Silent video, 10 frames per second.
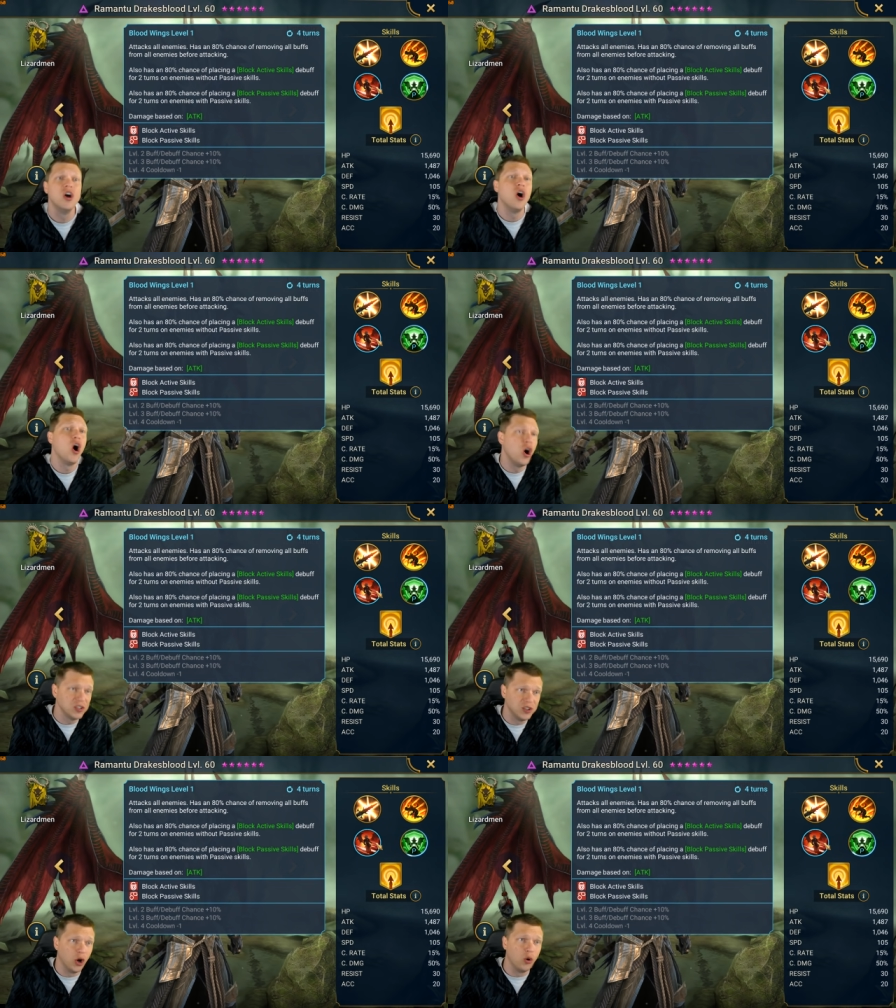
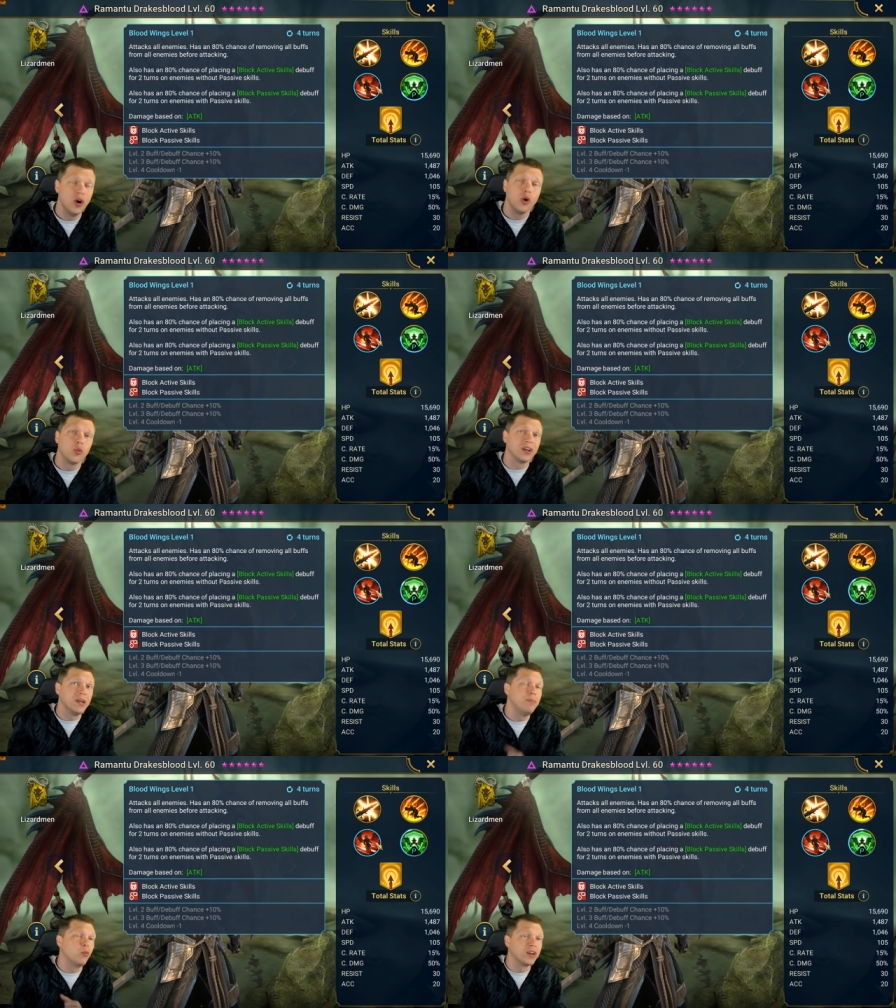Also, we're
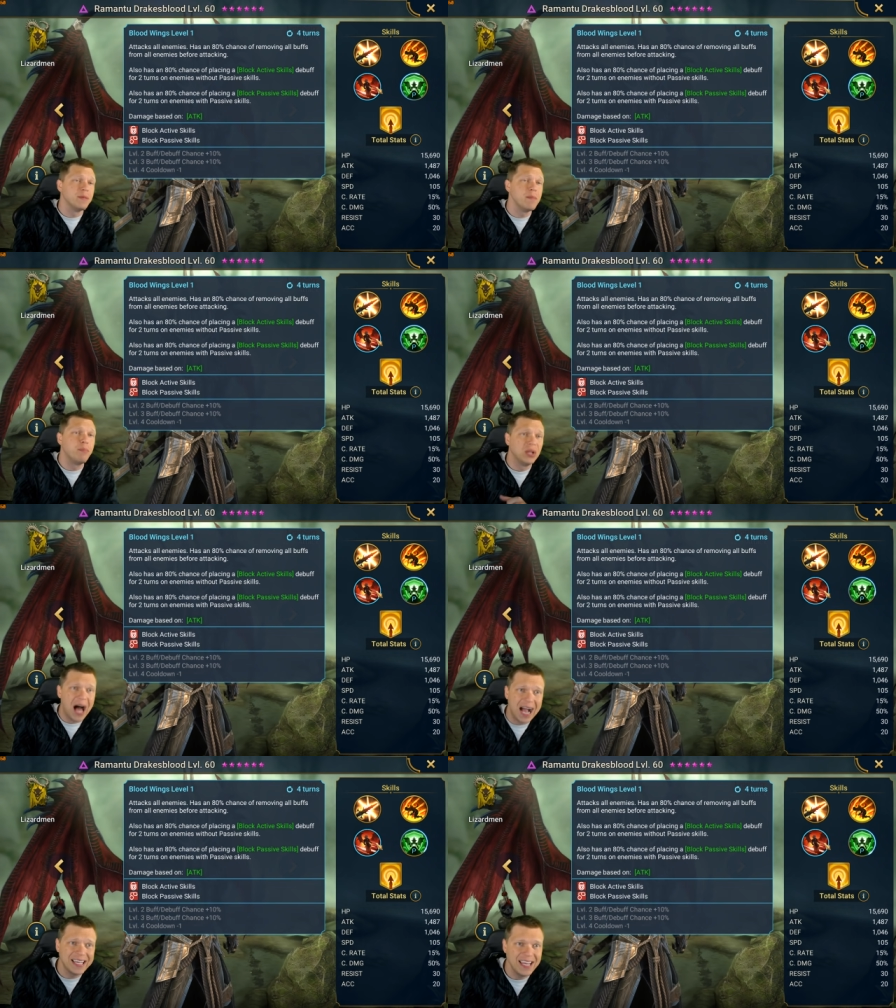gonna we're gonna be
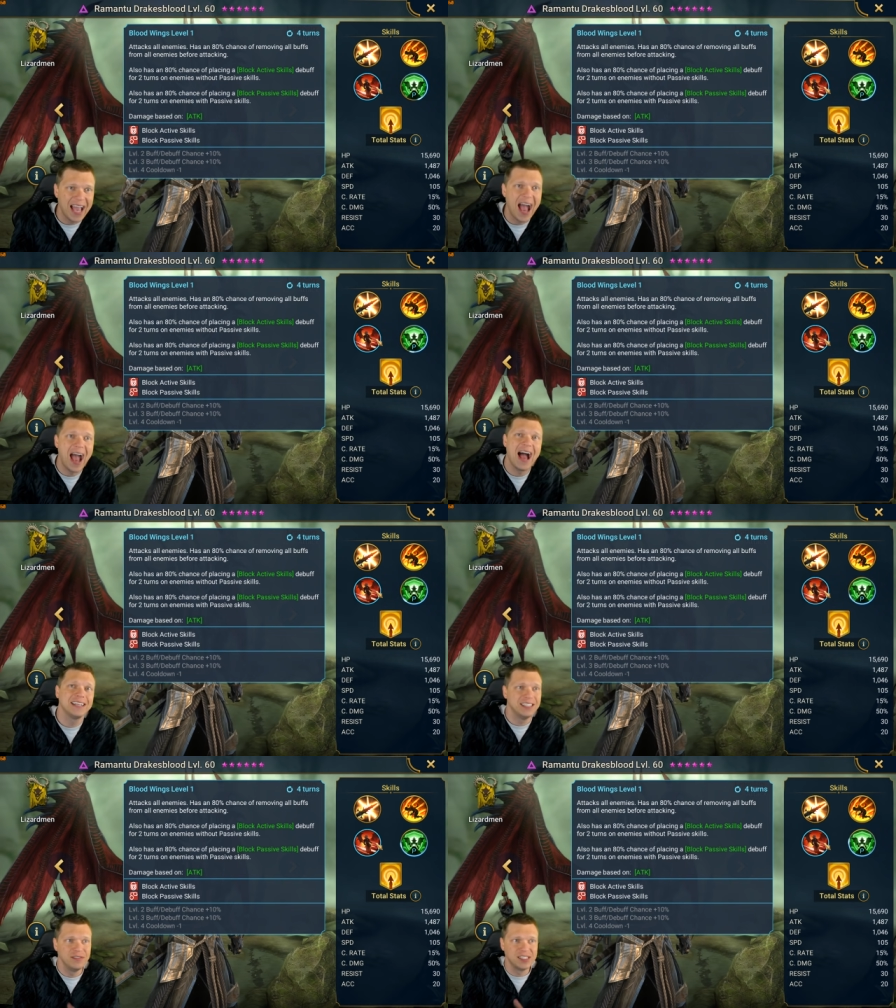blocking
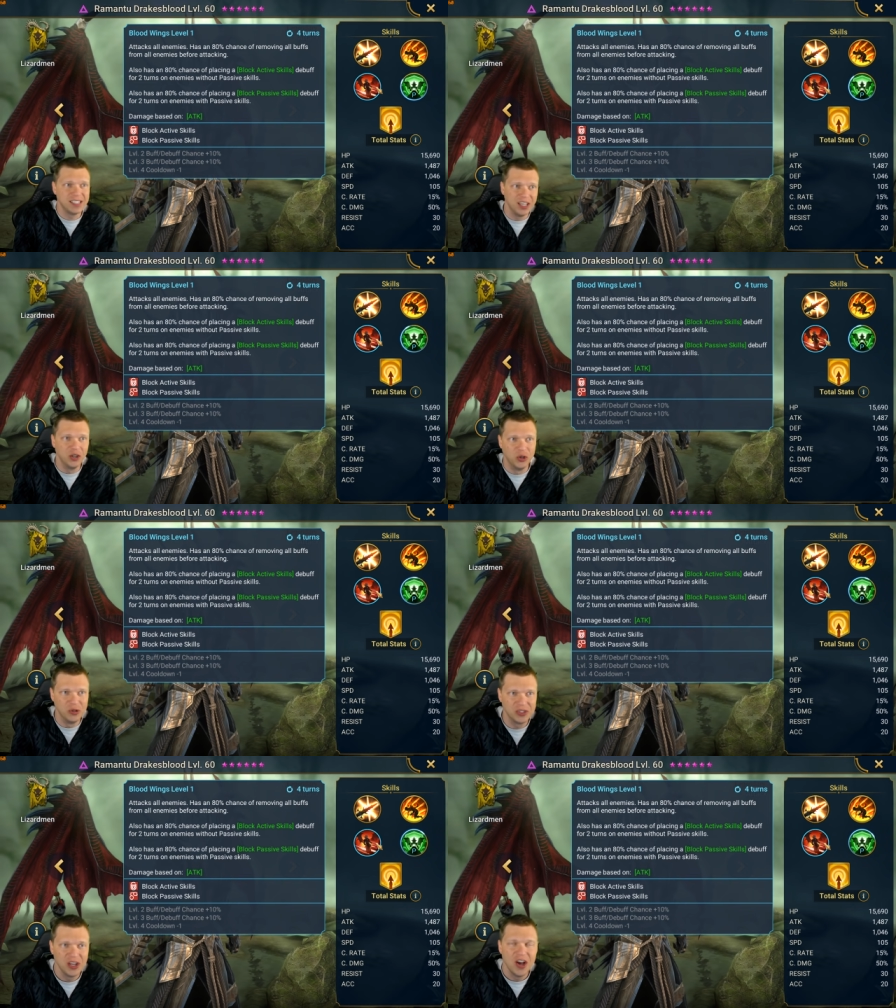active
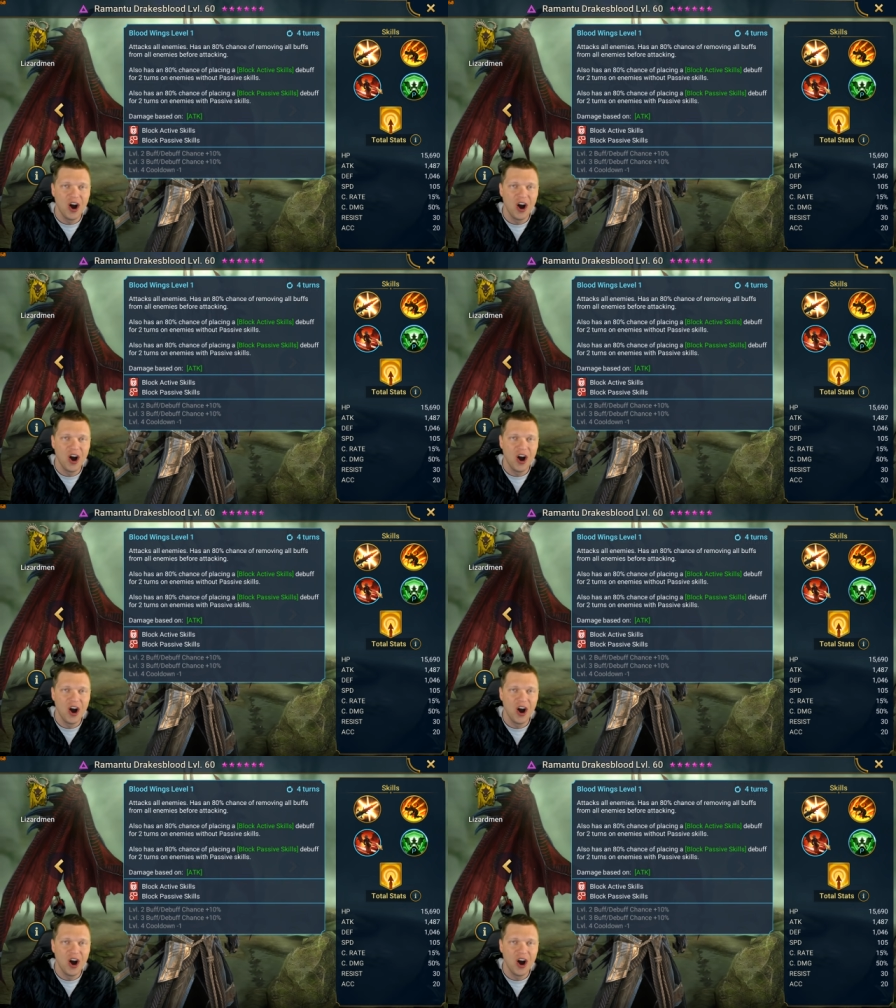skills